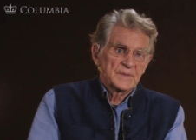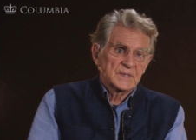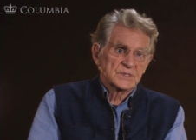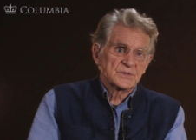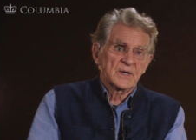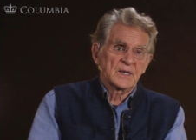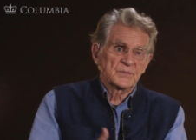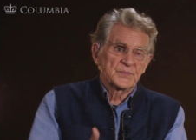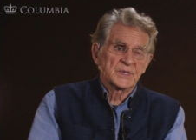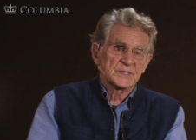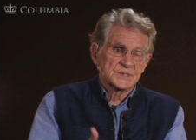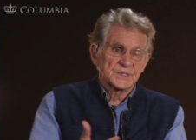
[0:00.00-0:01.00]
his crown
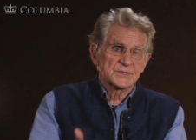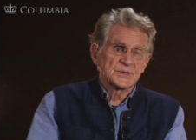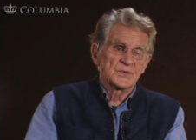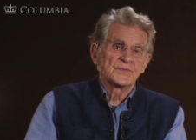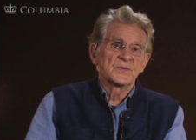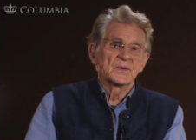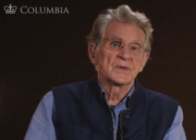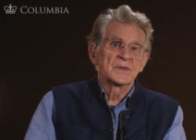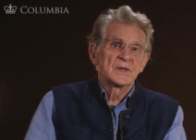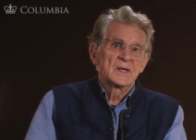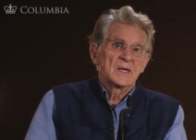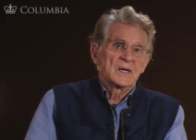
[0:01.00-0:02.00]
prince and so
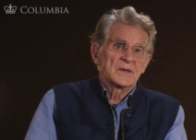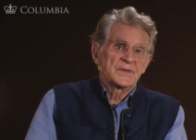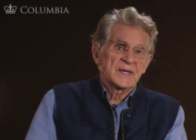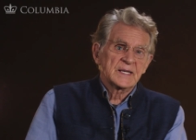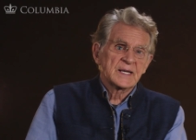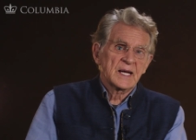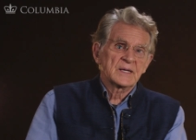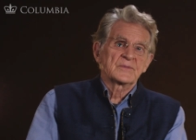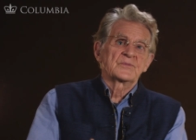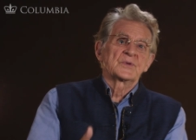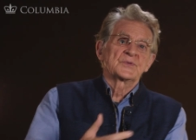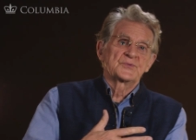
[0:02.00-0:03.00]
forth, they kind
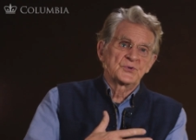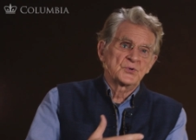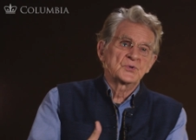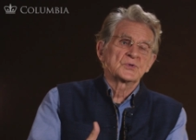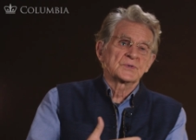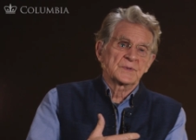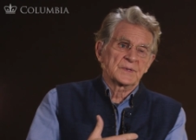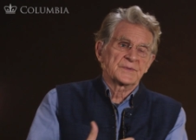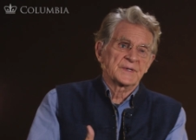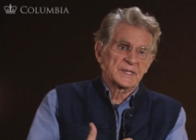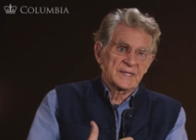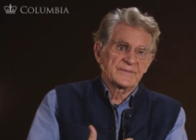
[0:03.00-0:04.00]
of withdrew
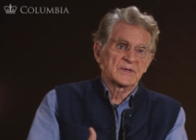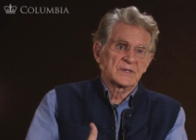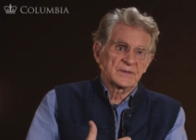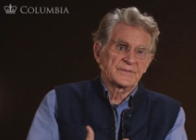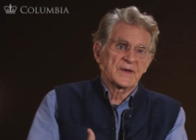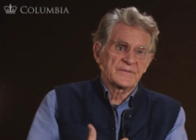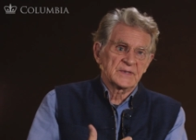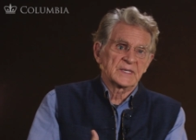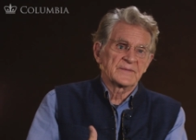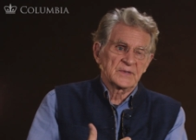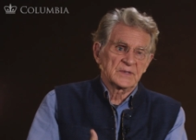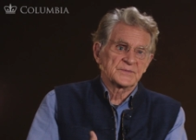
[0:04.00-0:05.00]
the level of heavy
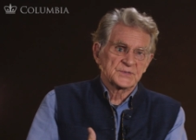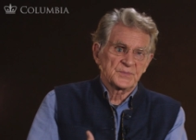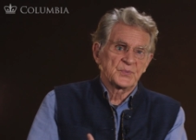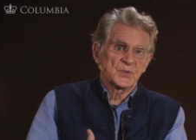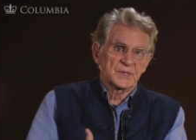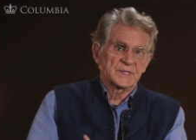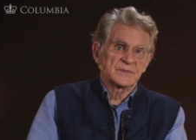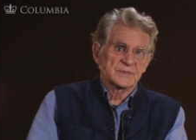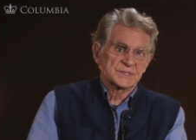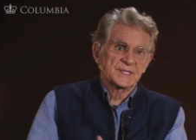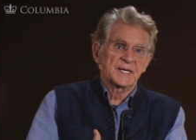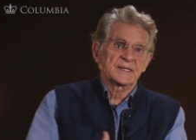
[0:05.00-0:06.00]
level of support, and there
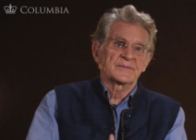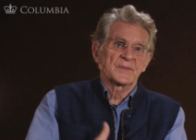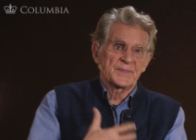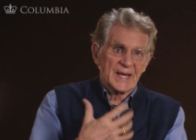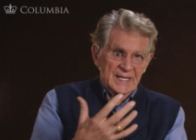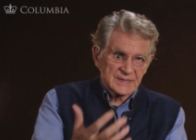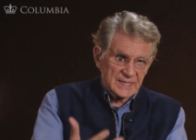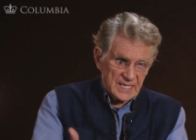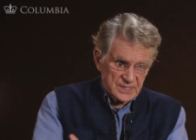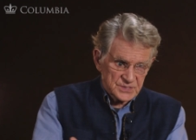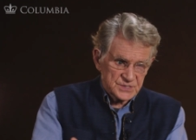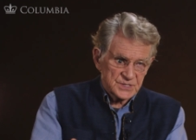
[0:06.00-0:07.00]
was kind of a
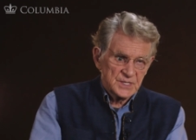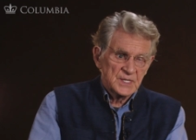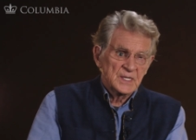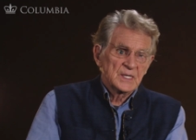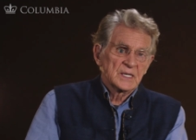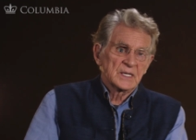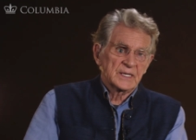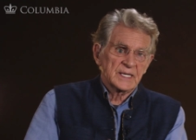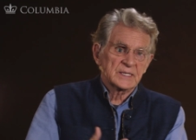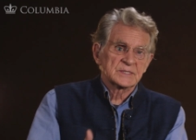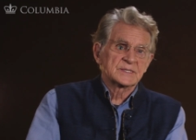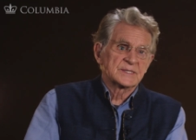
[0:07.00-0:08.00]
backlash
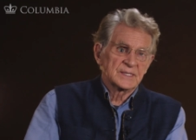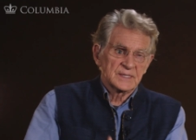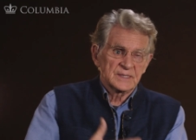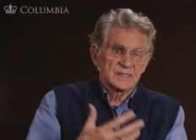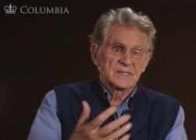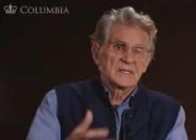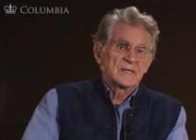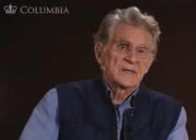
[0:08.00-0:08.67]
against the